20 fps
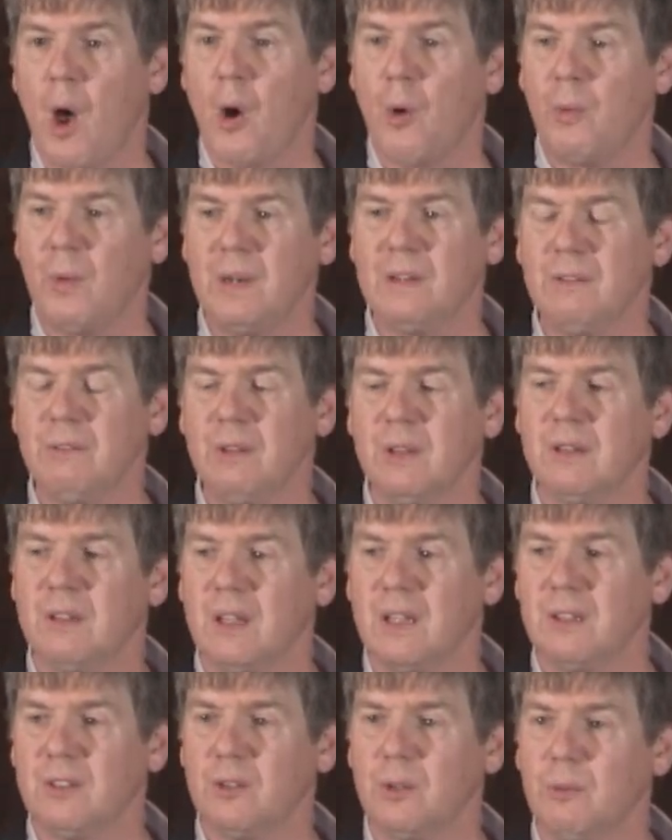One of the
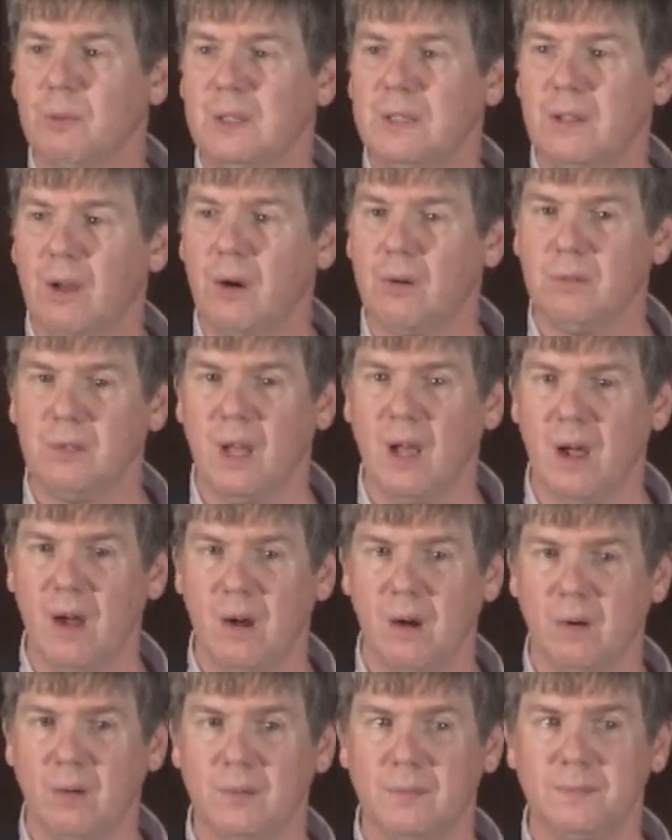things that we don't
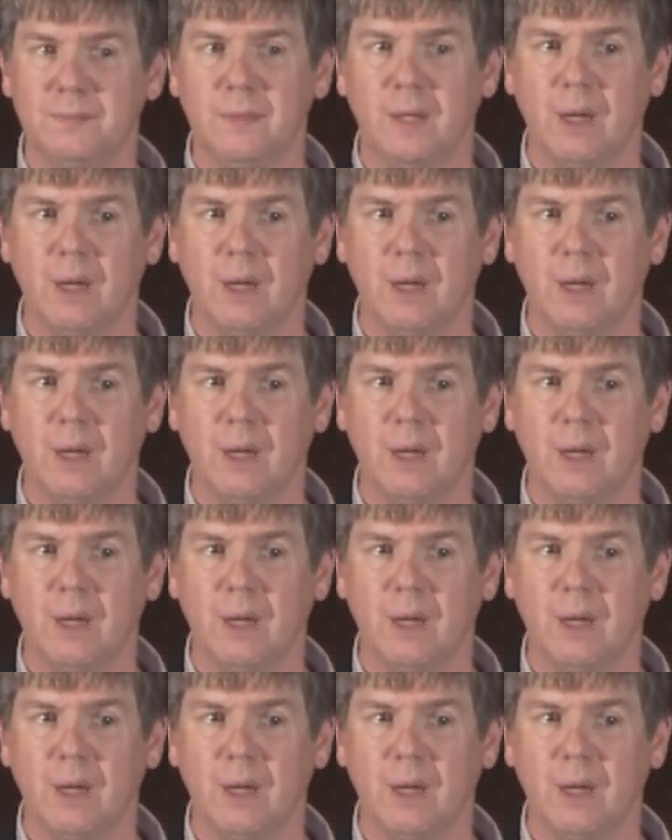know,